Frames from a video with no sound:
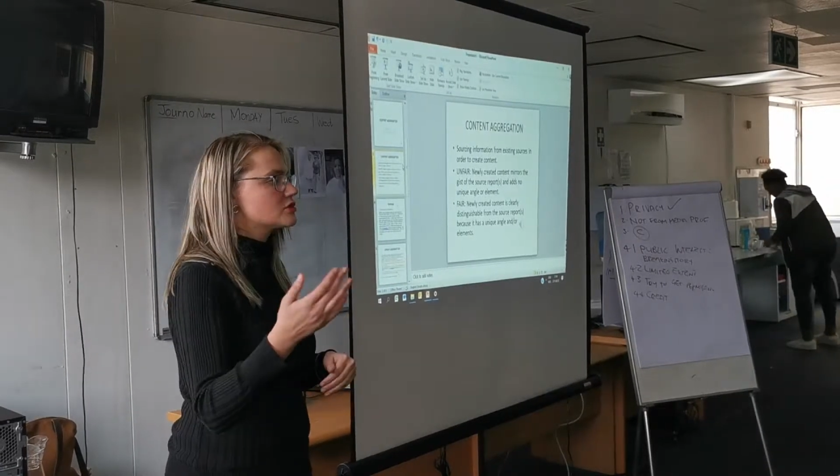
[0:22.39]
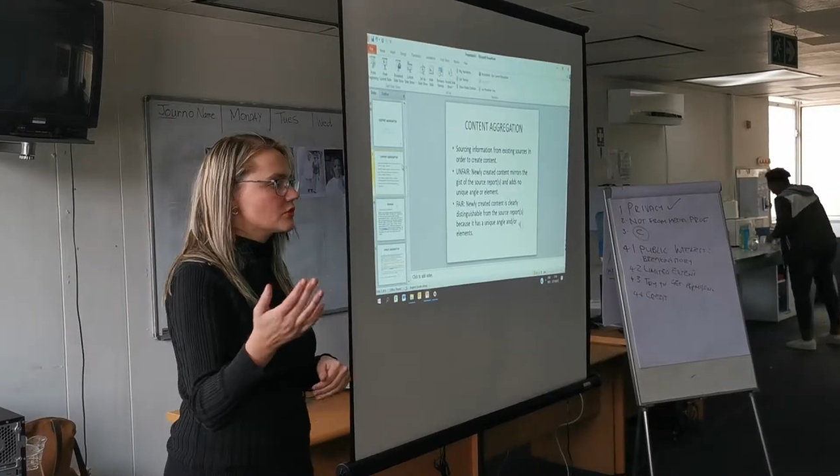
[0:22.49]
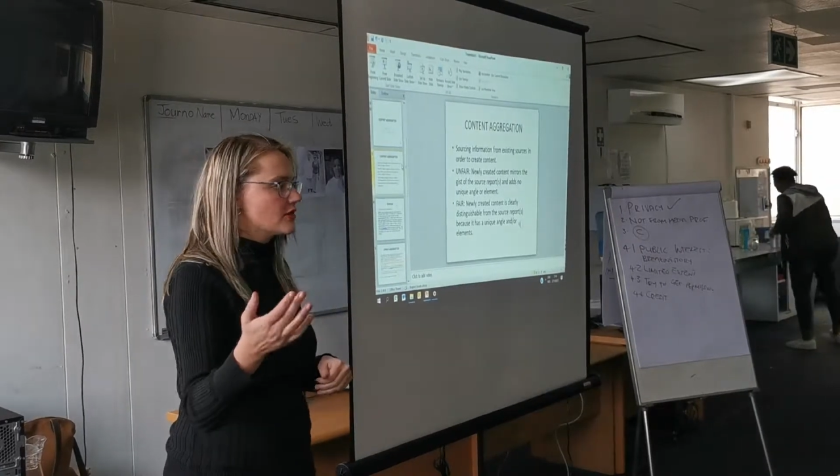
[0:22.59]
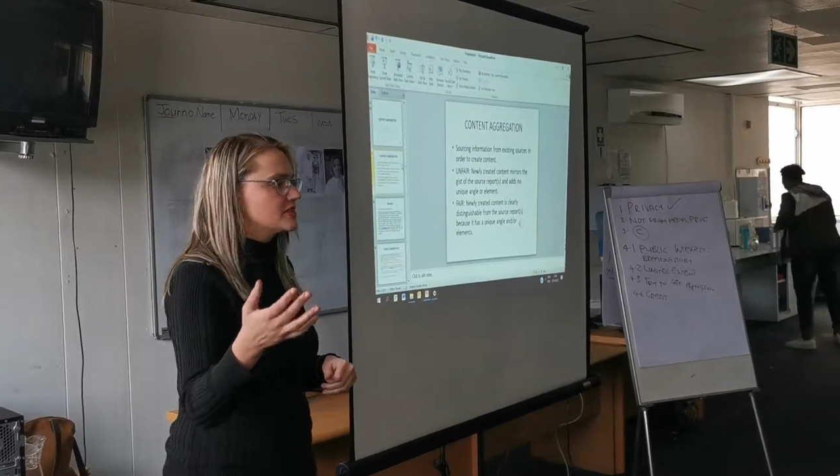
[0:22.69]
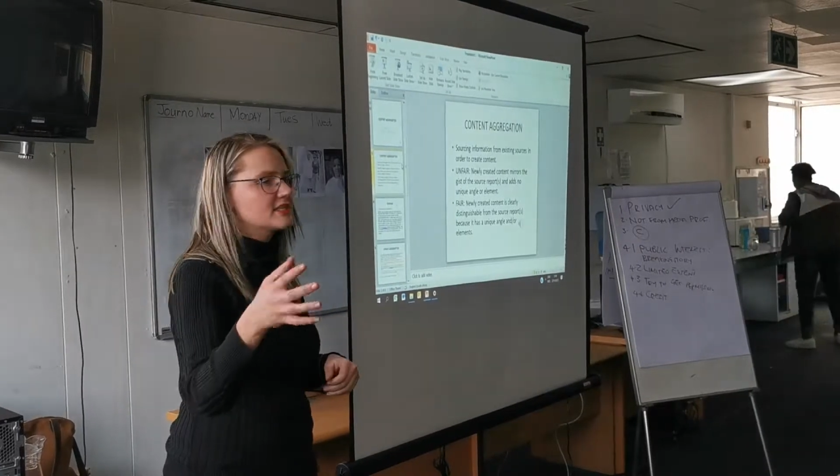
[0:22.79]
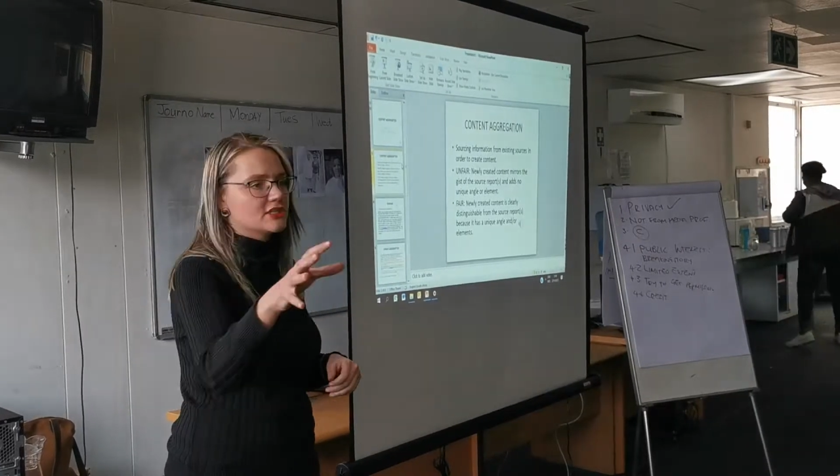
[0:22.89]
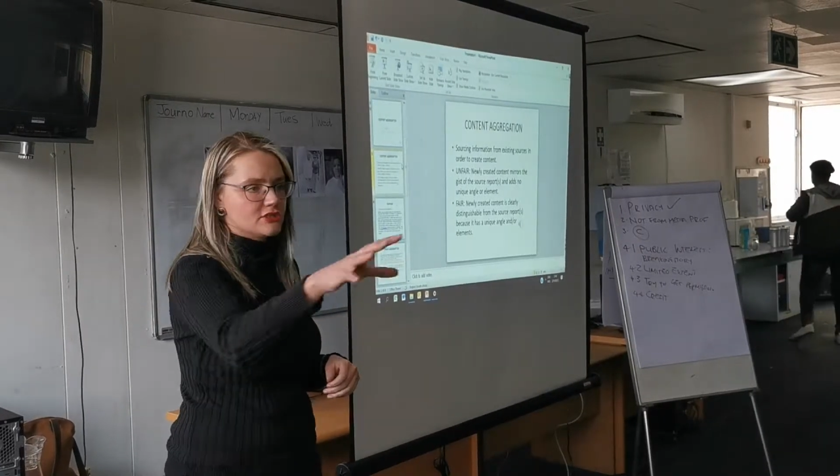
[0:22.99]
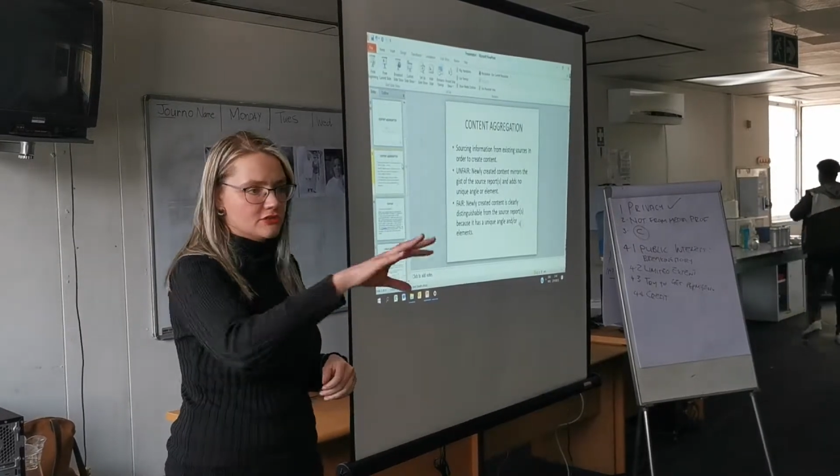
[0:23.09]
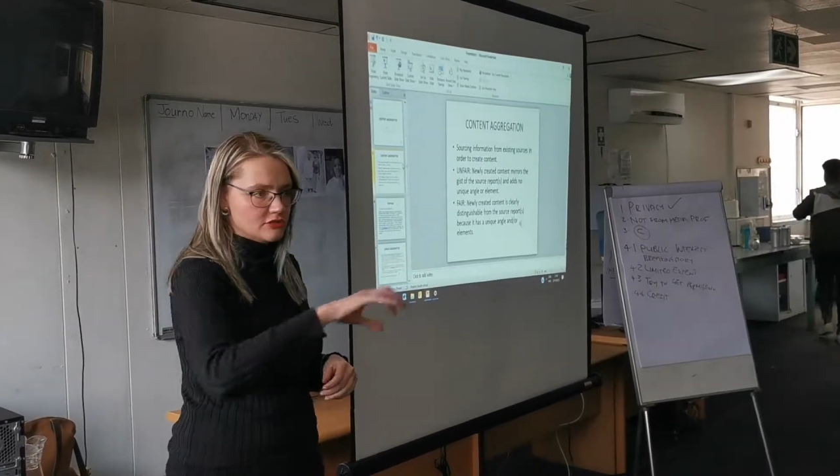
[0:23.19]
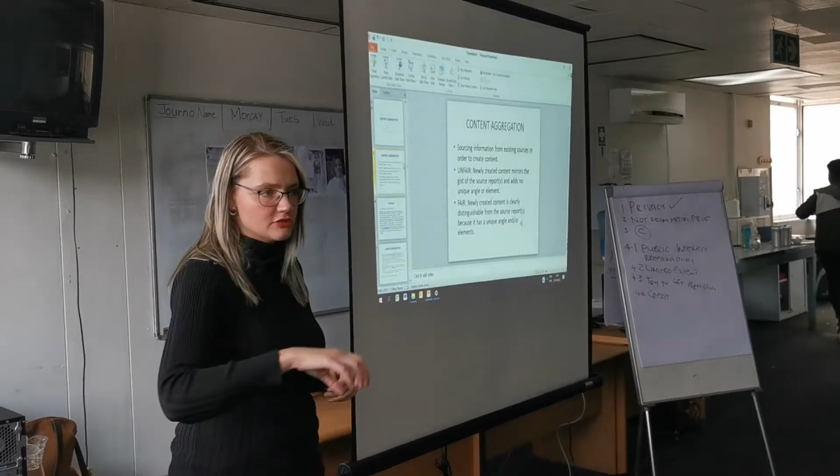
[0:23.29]
stories
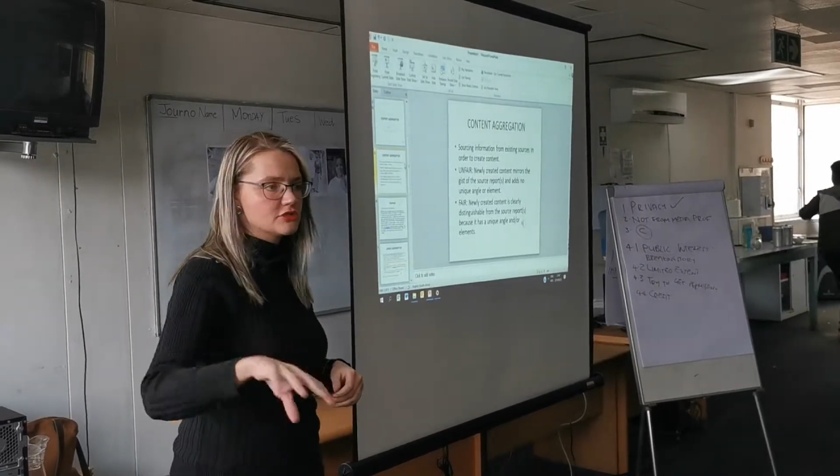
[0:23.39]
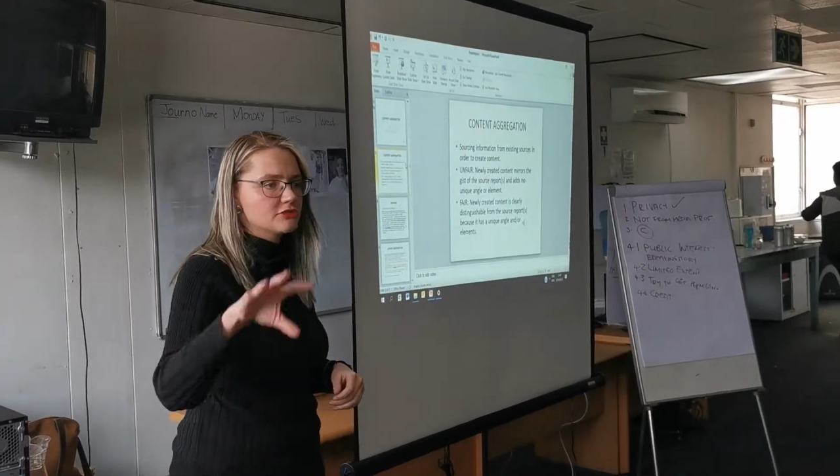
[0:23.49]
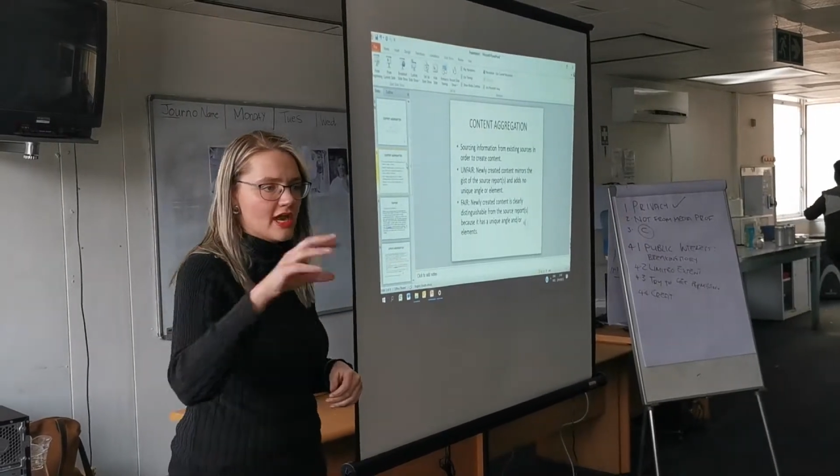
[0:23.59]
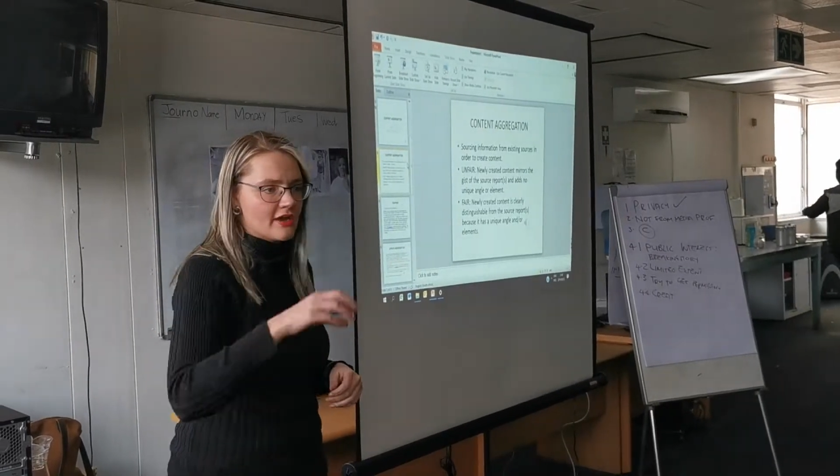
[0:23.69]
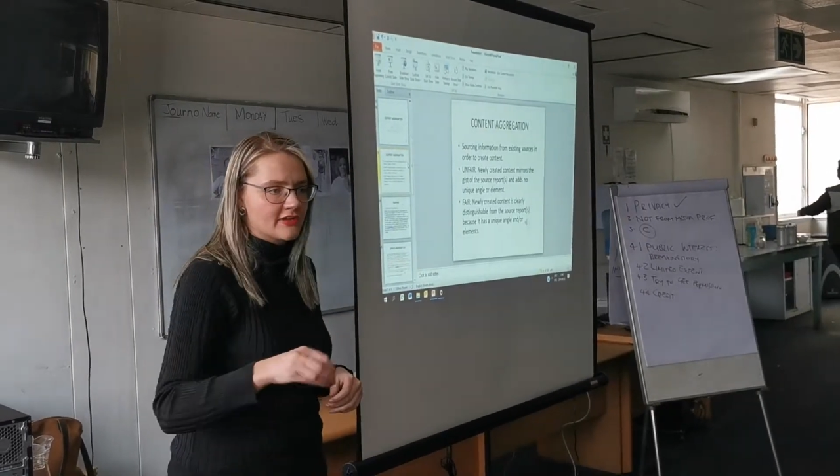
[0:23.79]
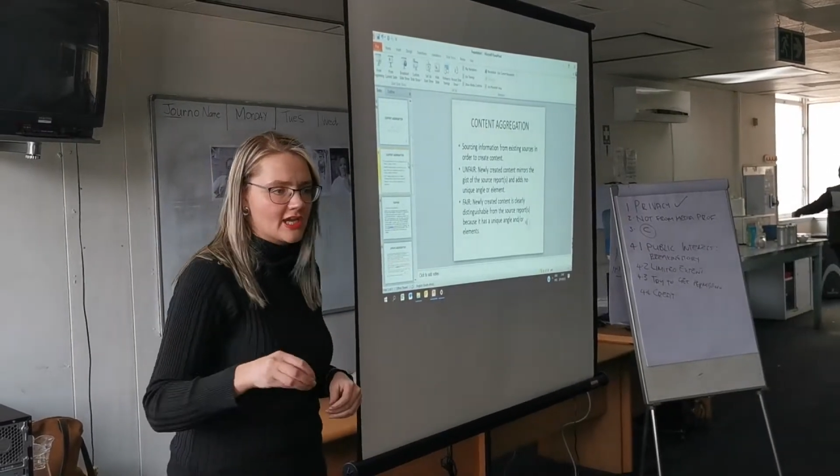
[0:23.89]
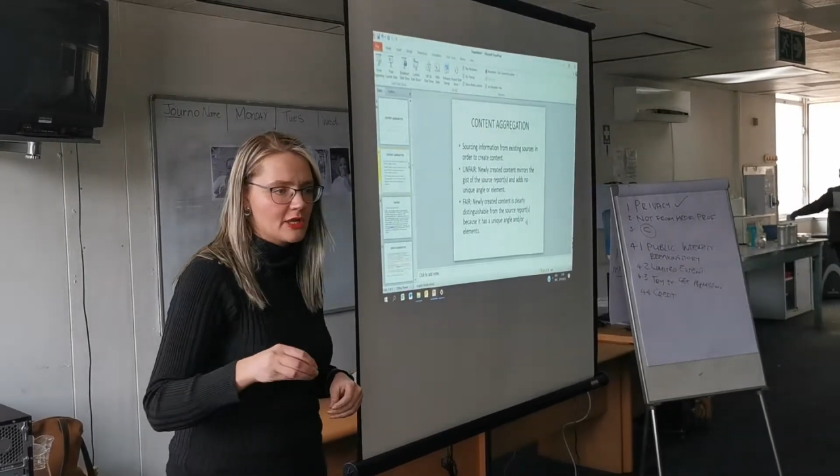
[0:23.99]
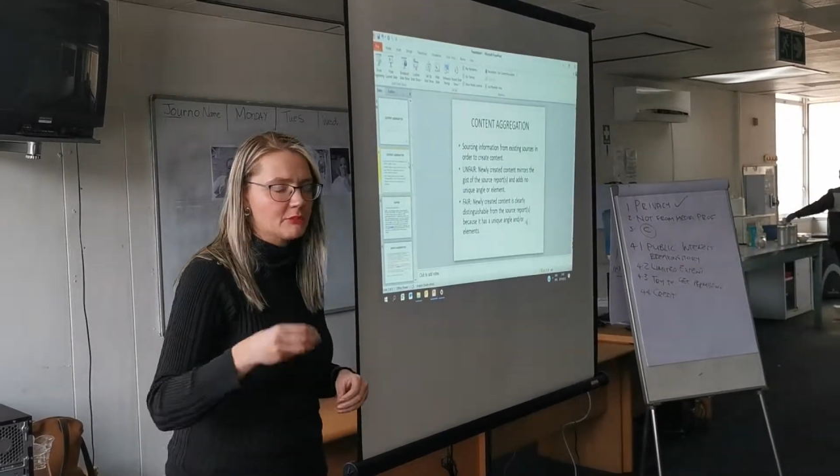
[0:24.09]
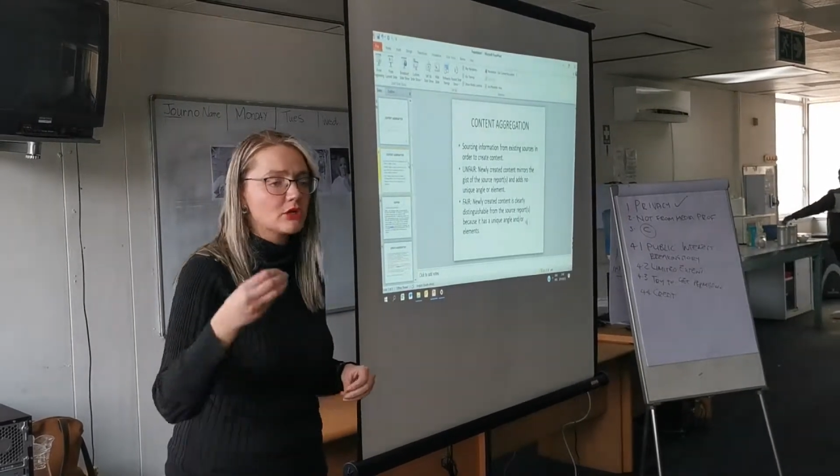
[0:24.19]
that you use to aggregate,